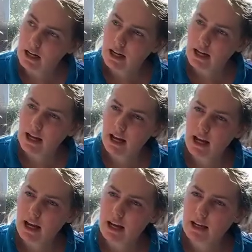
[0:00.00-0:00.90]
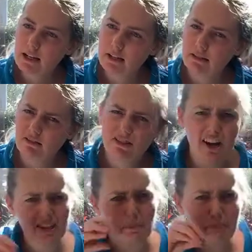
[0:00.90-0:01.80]
And it also
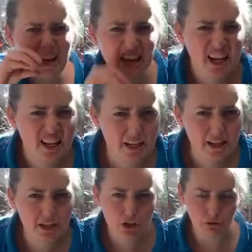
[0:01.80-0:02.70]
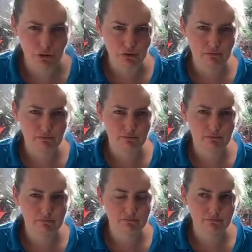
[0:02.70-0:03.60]
has a big fin in there too.
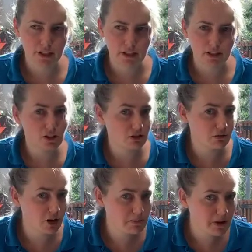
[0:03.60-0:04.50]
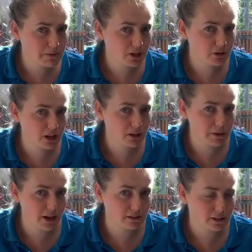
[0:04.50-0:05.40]
Do you know what I might be talking
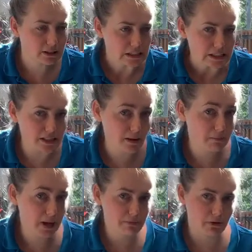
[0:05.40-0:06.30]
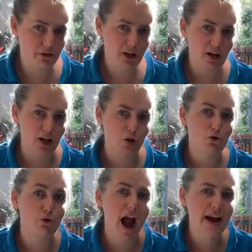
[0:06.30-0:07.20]
about? Some people think a
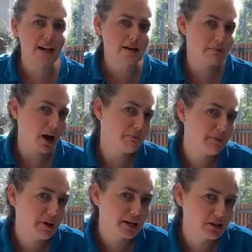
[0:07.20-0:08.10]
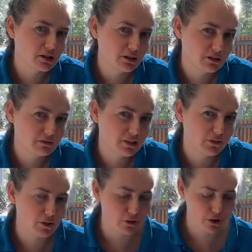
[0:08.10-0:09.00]
kraken might be based on it, if
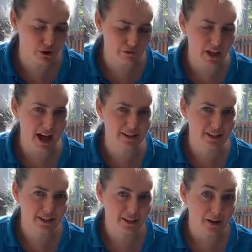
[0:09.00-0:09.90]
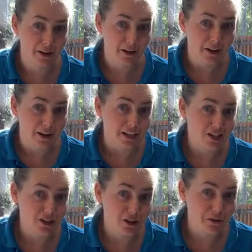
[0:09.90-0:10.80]
you've heard of that. Do
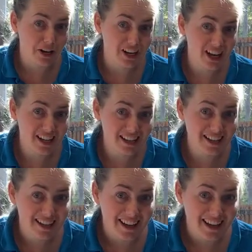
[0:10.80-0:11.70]
you know what it is?